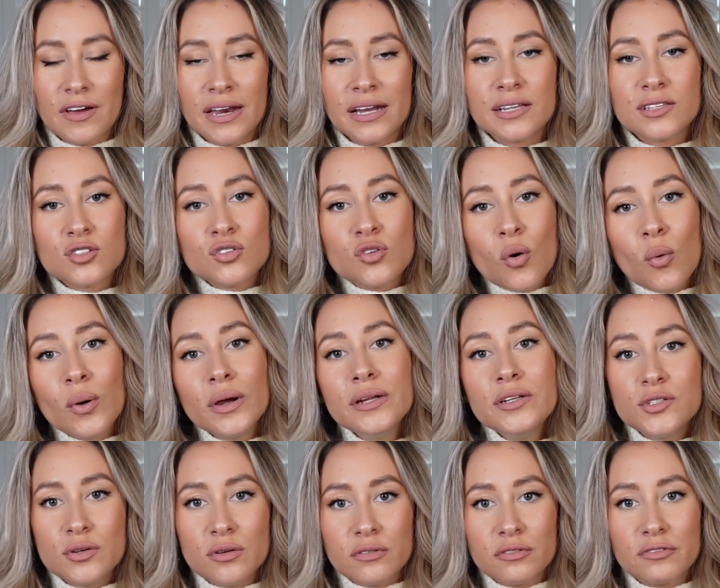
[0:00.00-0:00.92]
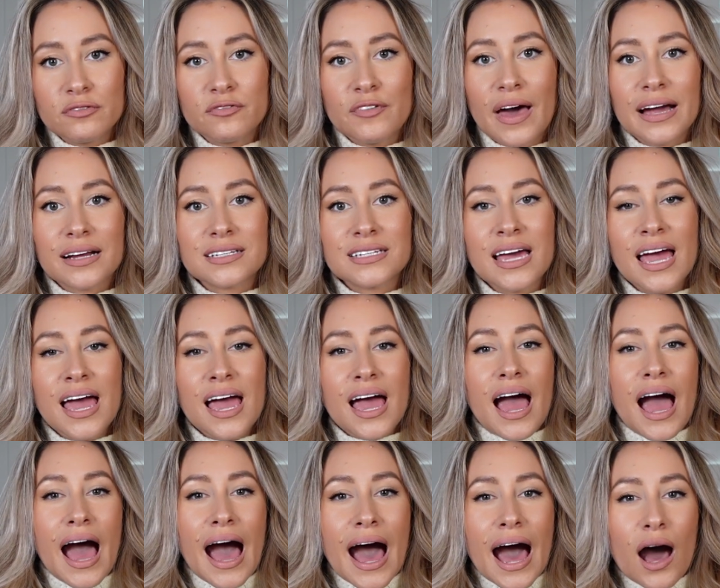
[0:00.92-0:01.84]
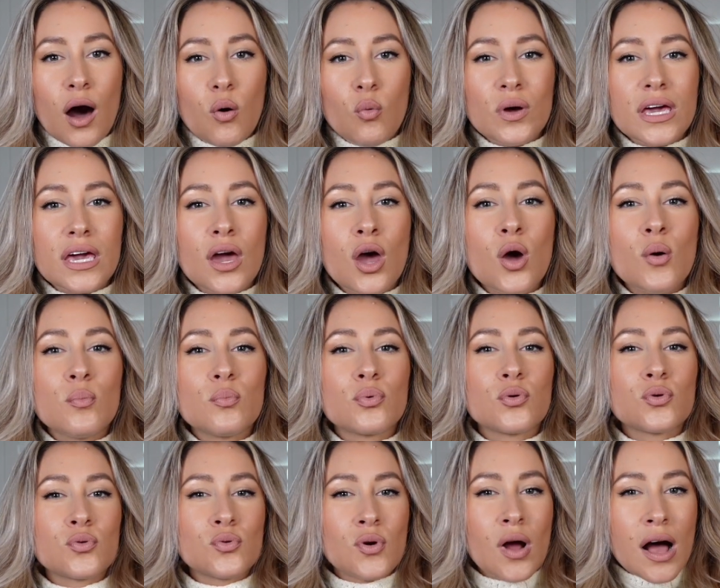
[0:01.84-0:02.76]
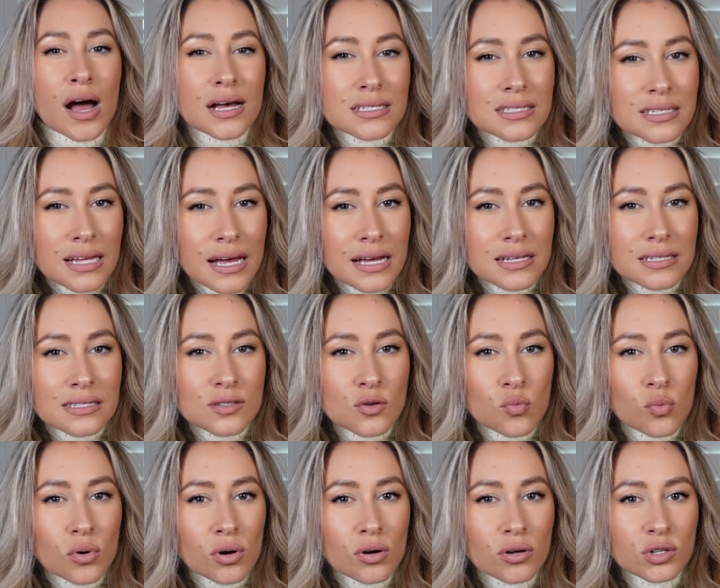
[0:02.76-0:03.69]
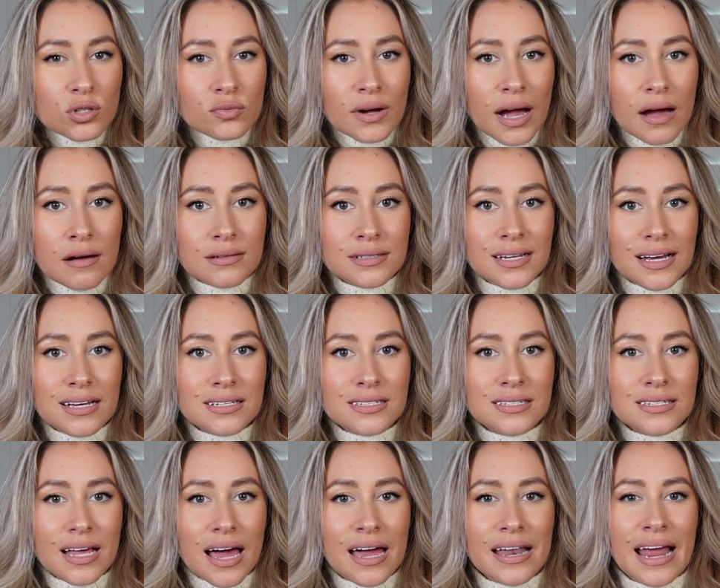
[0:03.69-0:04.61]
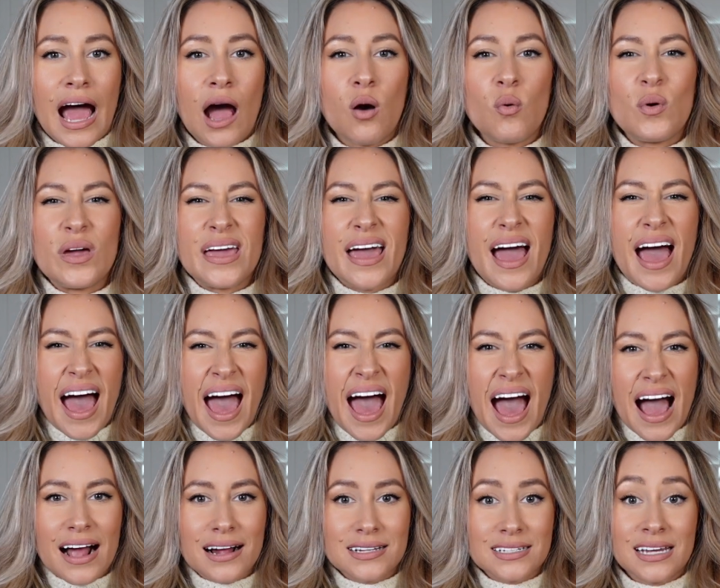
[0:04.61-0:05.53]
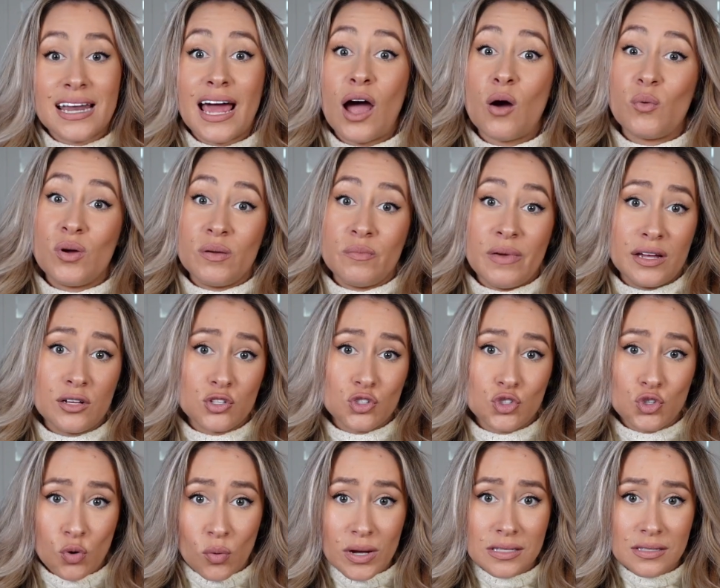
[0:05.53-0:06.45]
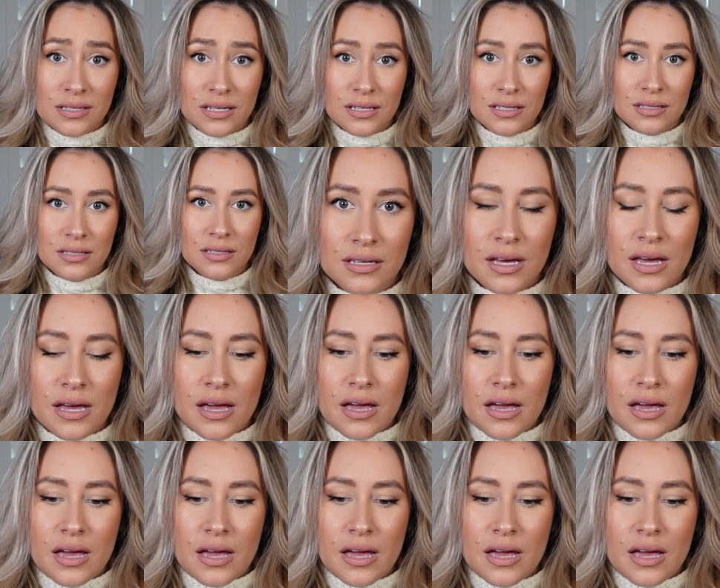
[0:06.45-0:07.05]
And it's going to affect how we process the world around us and how we act and how we make choices.